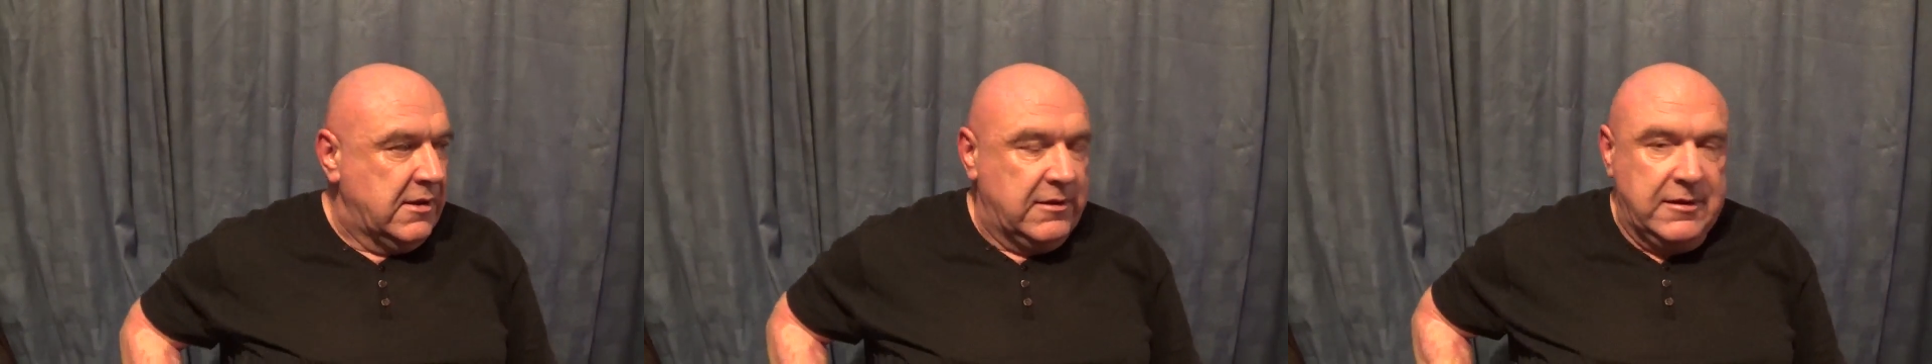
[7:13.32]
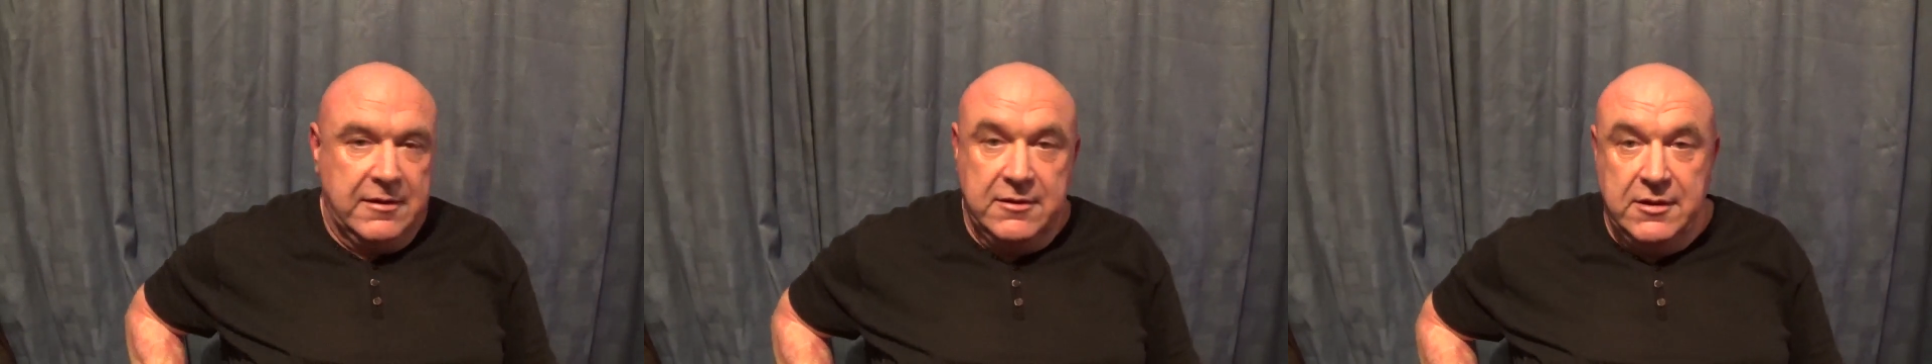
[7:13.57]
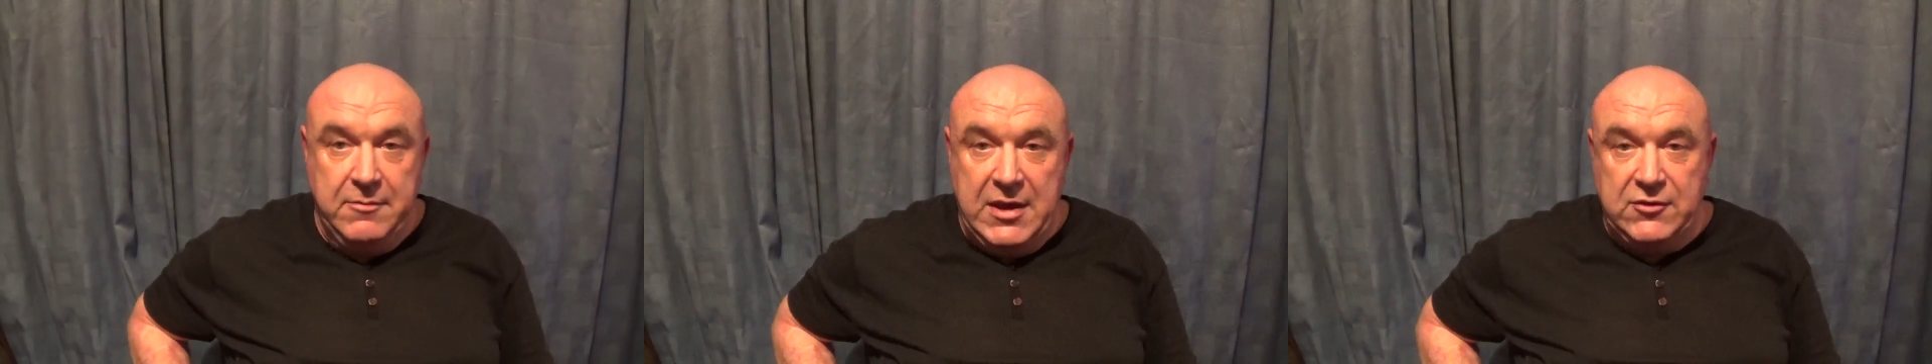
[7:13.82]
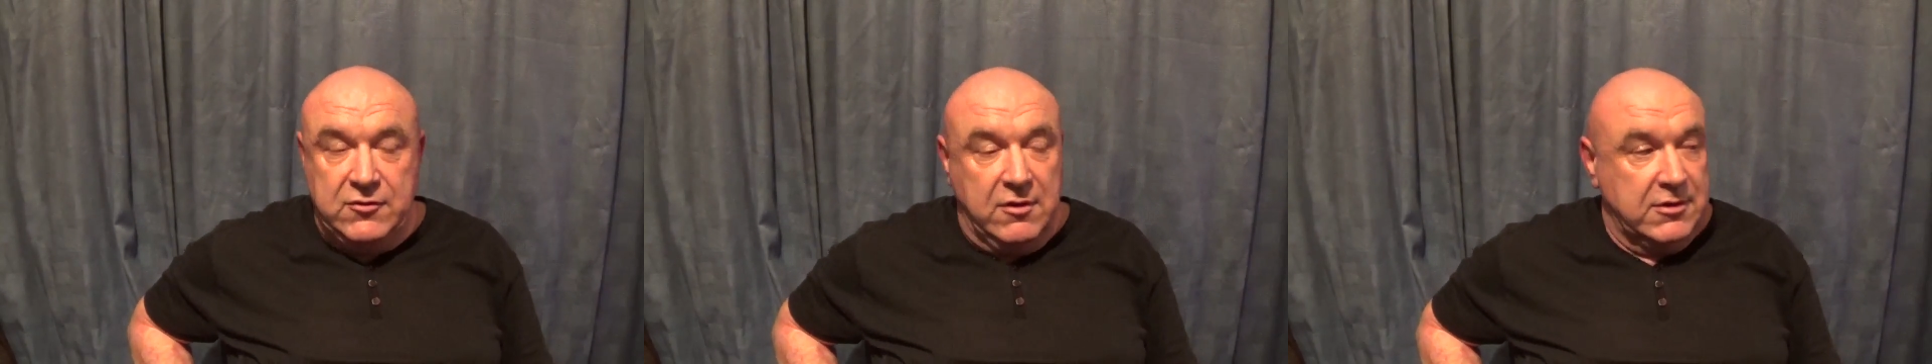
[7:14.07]
I'm going to
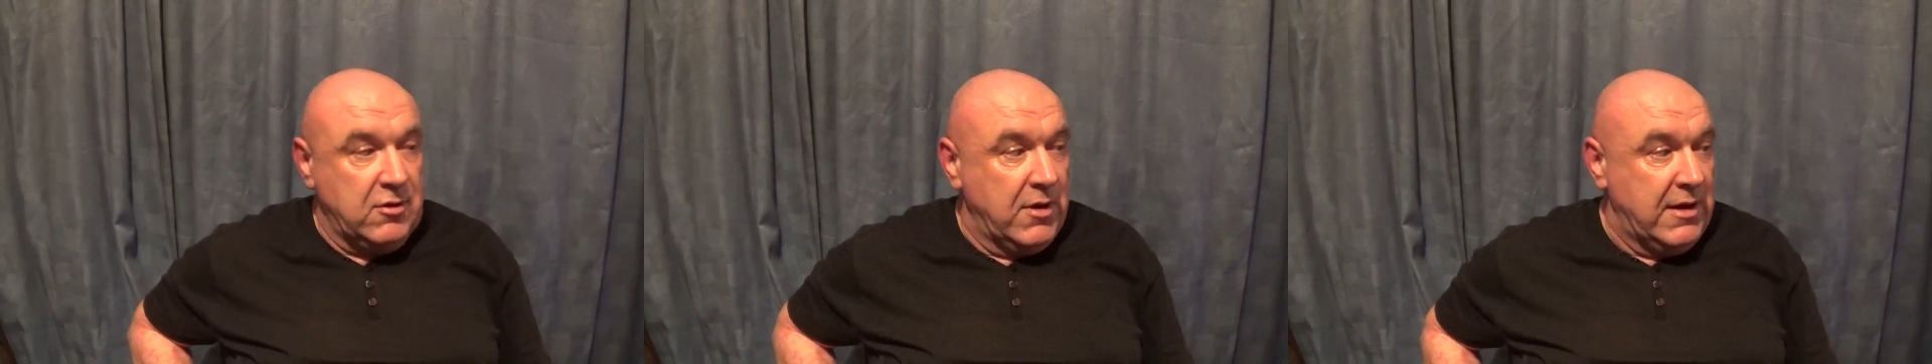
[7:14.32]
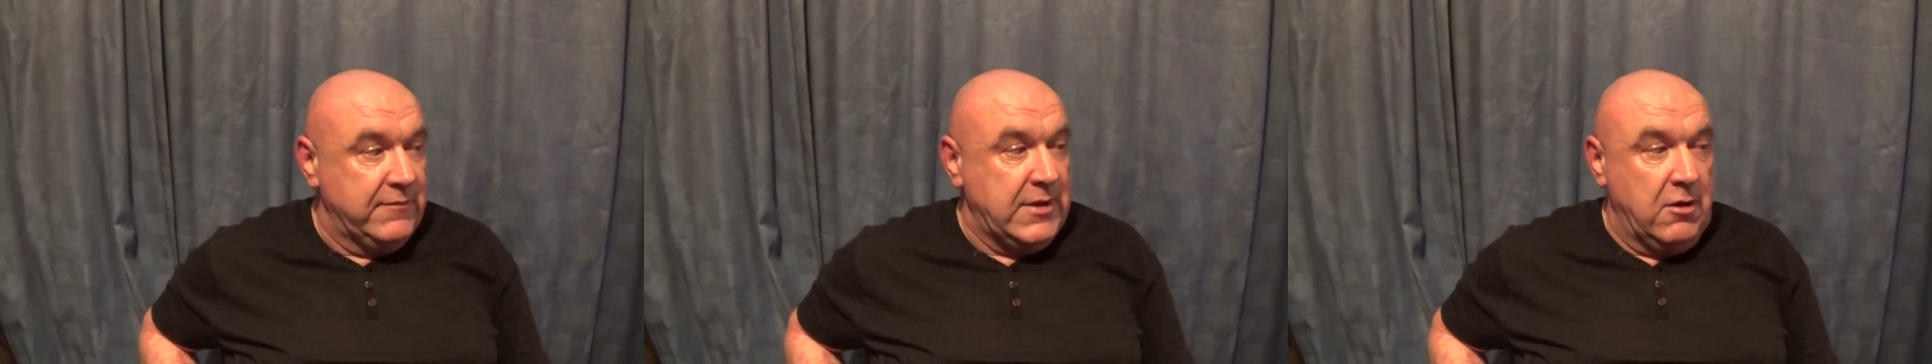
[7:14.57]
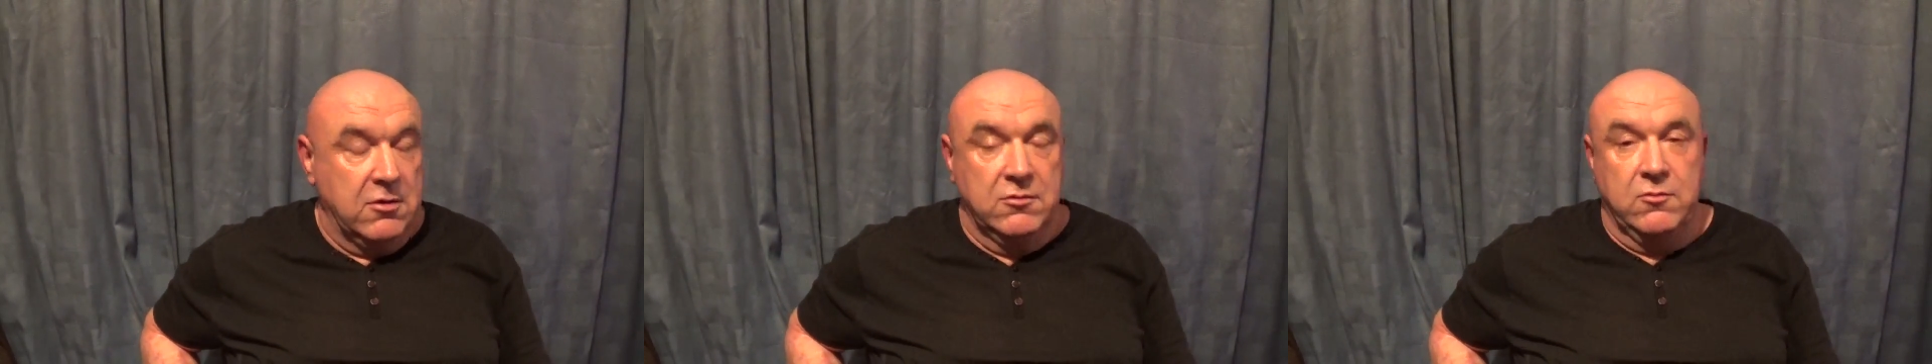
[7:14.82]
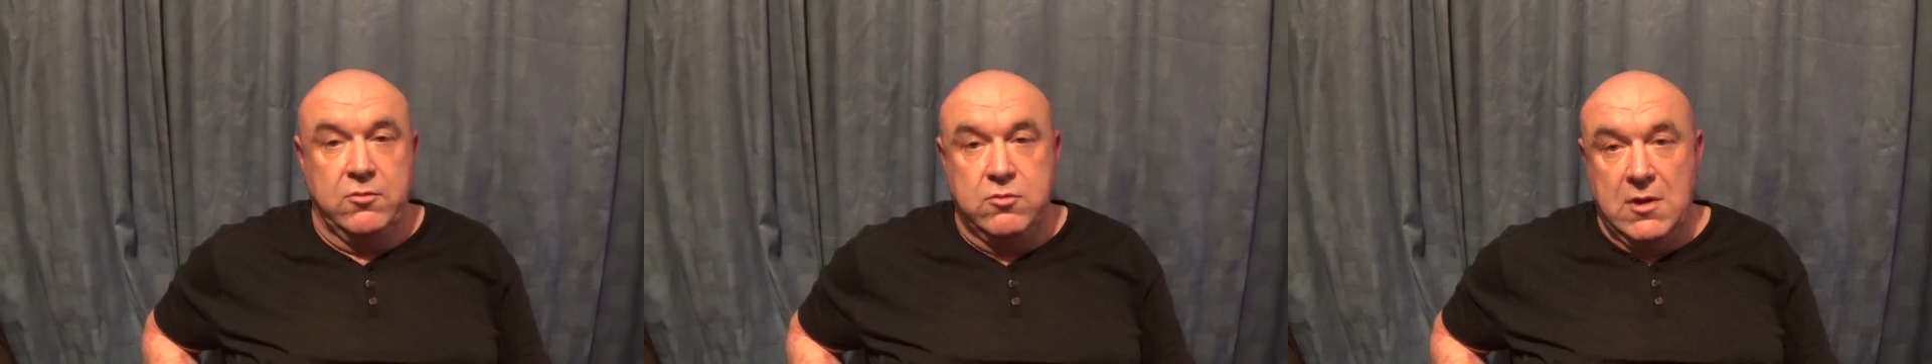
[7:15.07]
make sure I don't have that
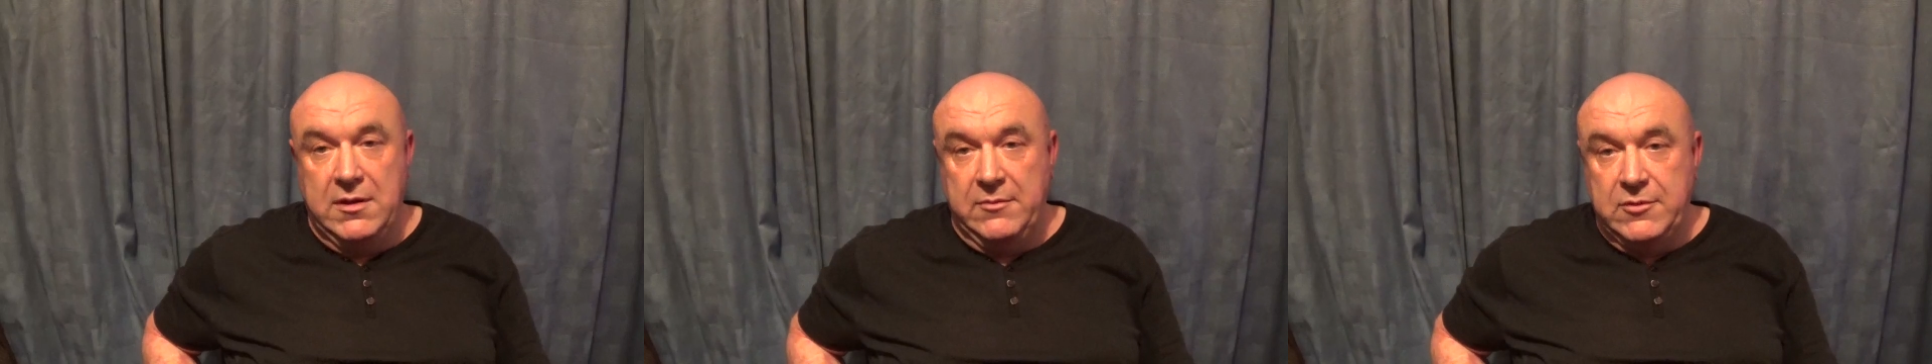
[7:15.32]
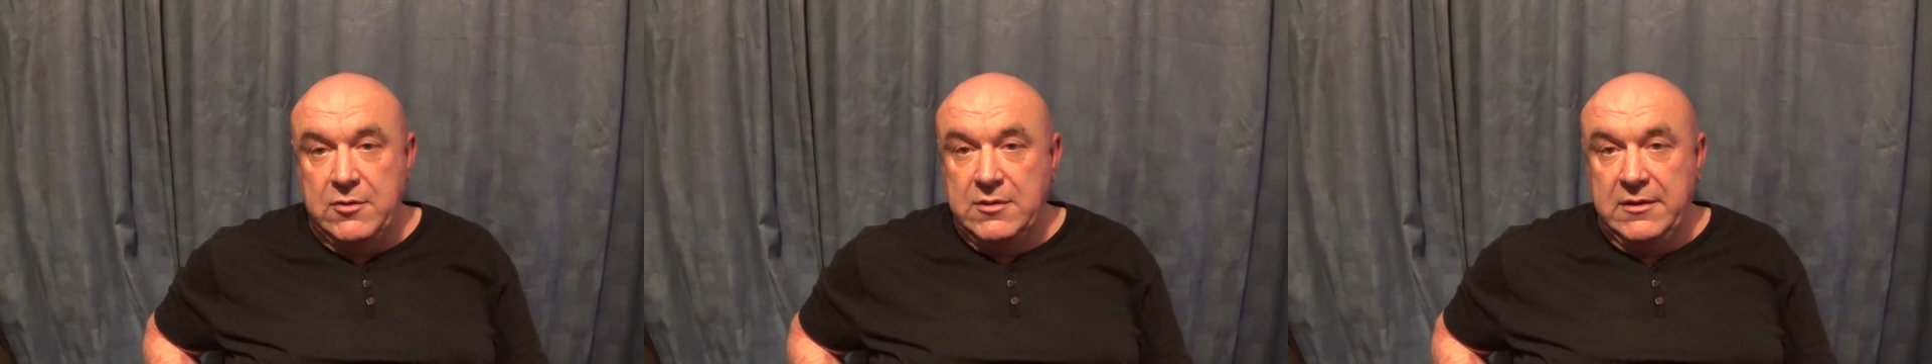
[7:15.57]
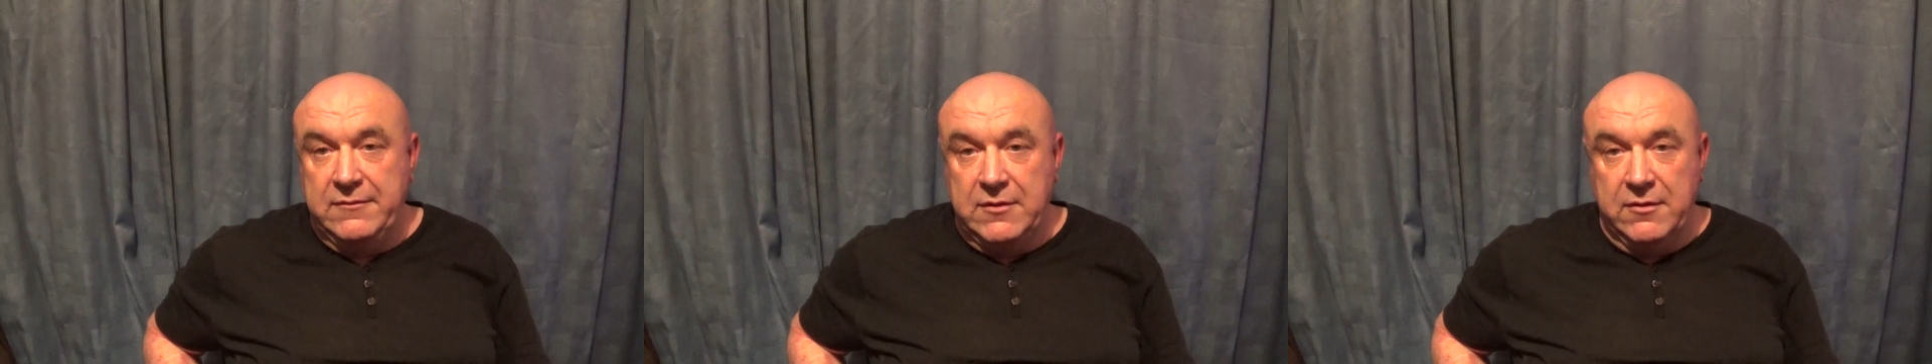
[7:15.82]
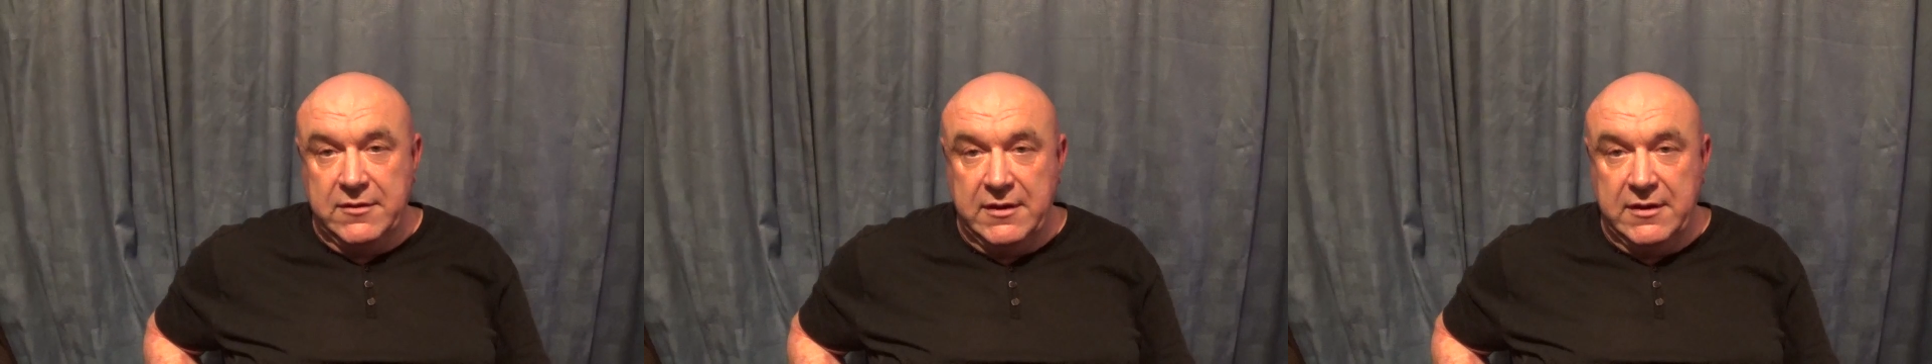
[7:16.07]
on while I'm doing these vlogs,